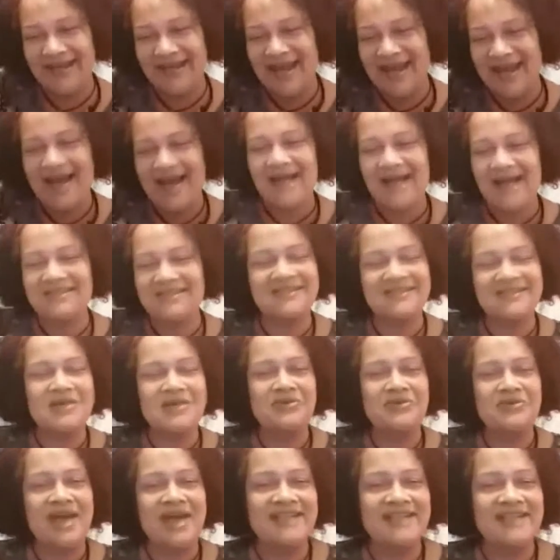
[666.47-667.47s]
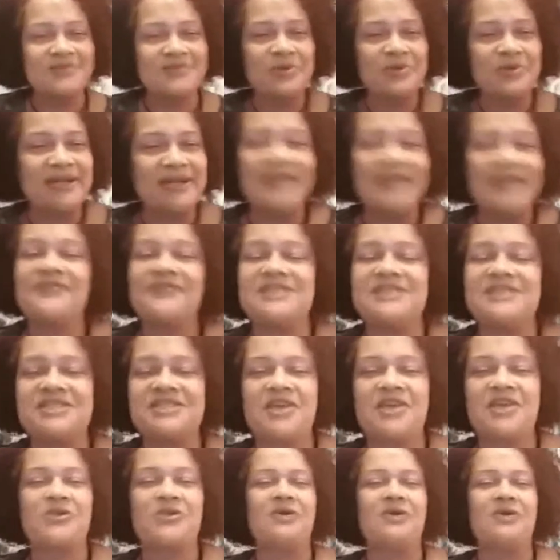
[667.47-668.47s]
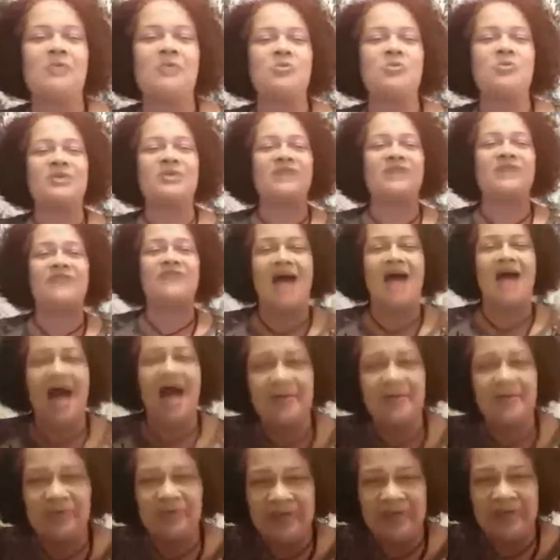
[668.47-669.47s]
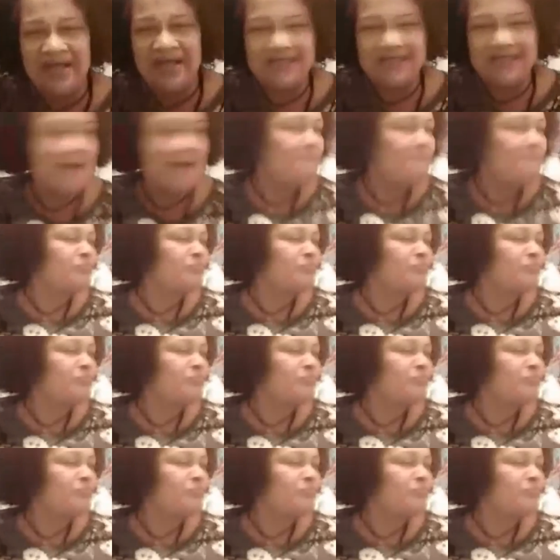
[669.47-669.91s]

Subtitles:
Because it's so nice when we lift each other up, when we give compliments,